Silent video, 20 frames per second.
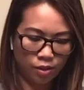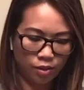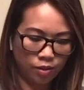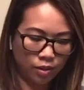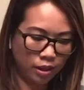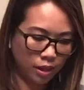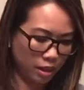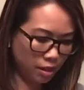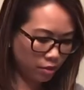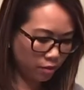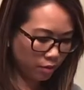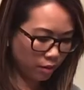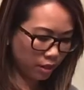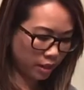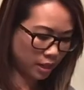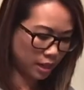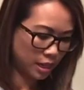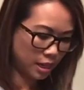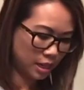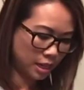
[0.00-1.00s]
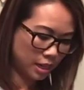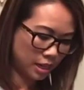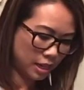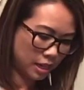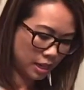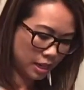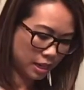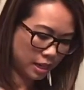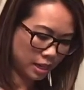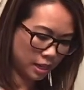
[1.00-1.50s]
Okey-doke.
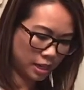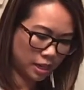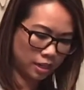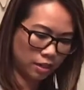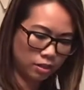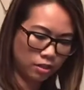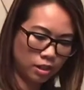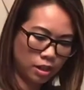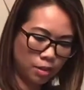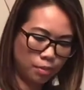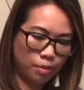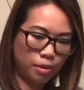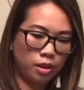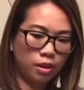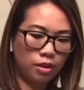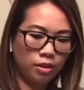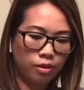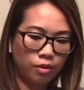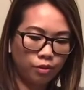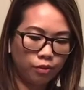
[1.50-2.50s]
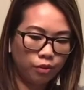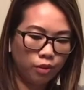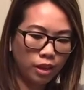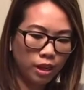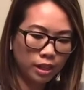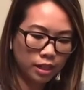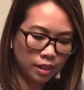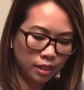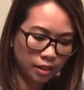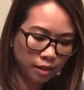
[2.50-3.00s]
And then I'll tape it on the
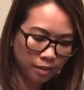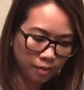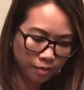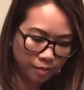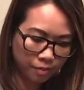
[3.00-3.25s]
front.